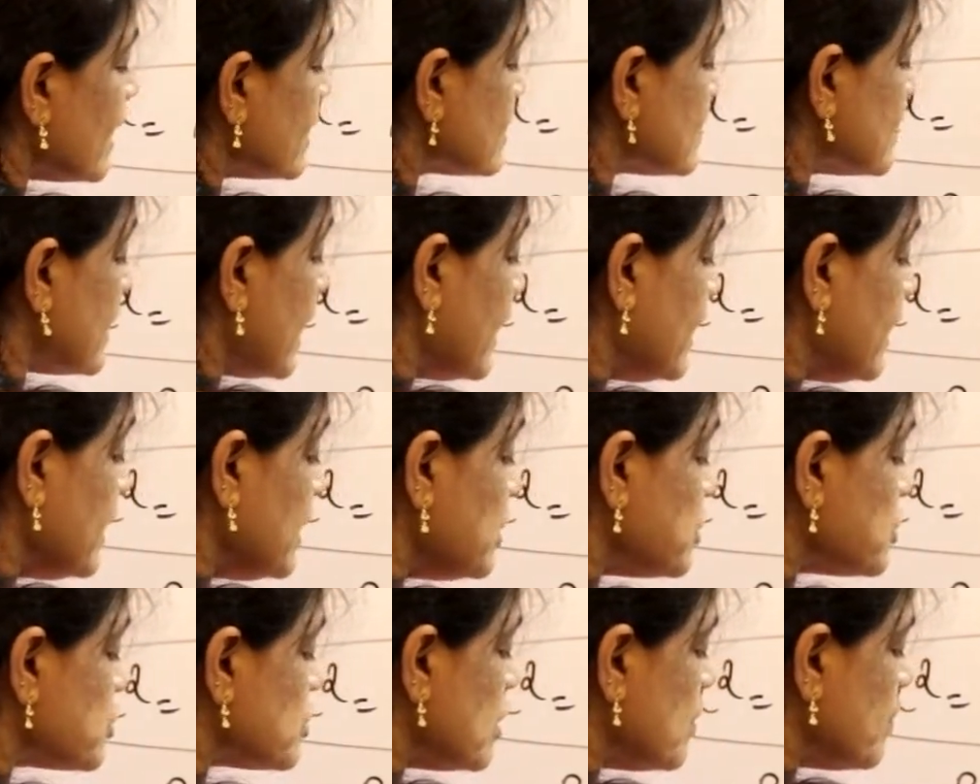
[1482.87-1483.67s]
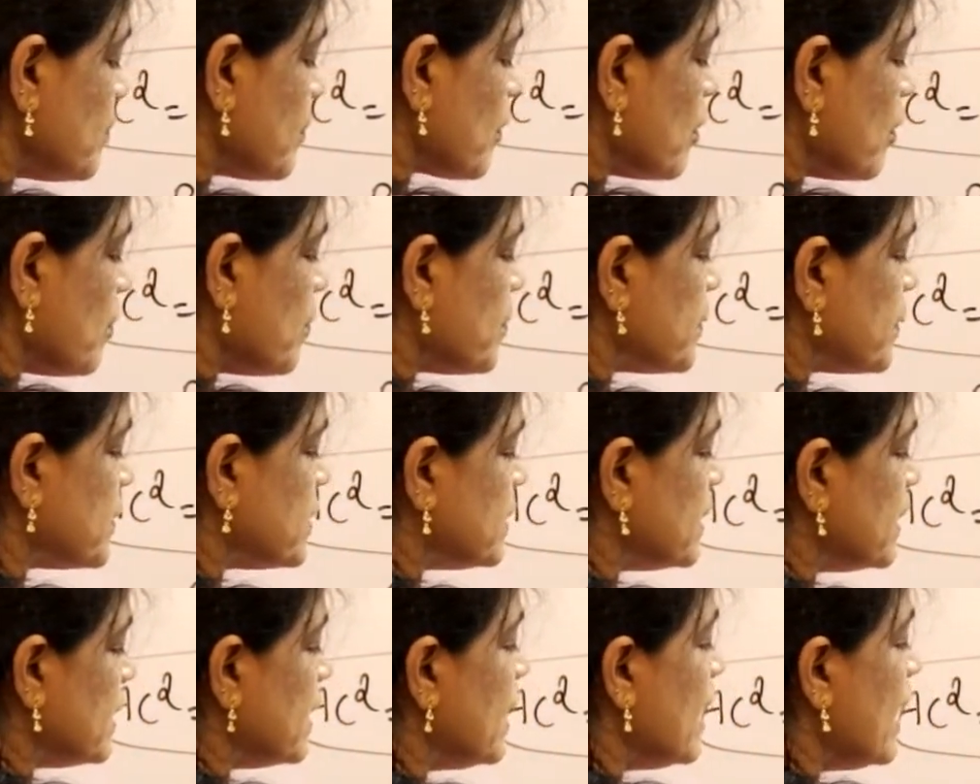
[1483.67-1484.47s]
Has additional
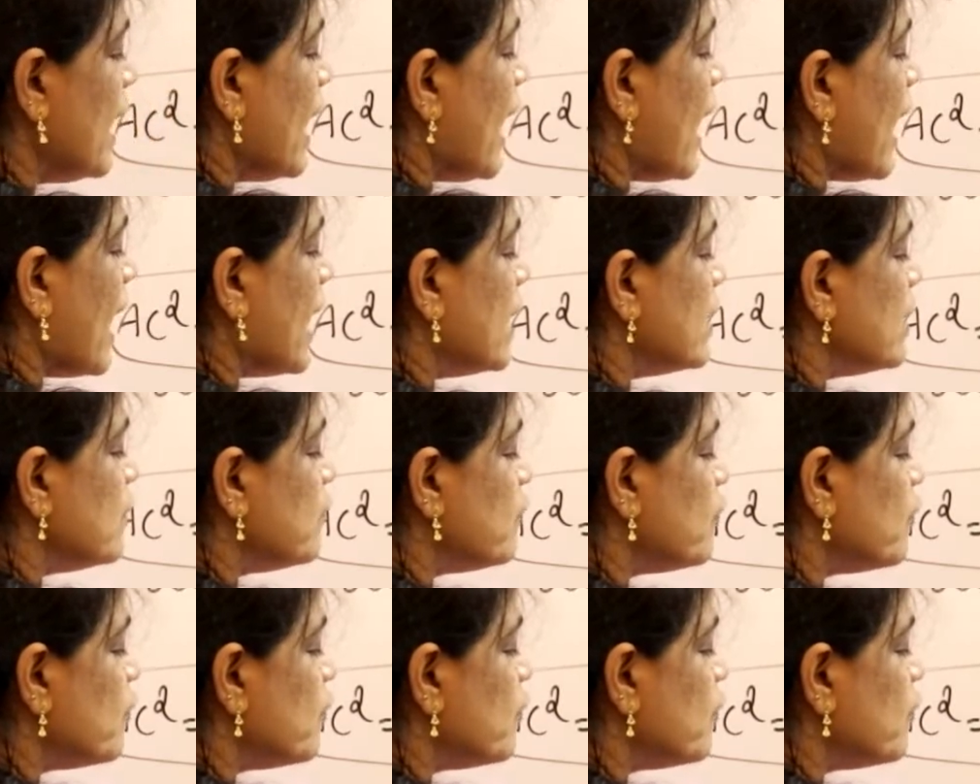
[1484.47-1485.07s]
property, and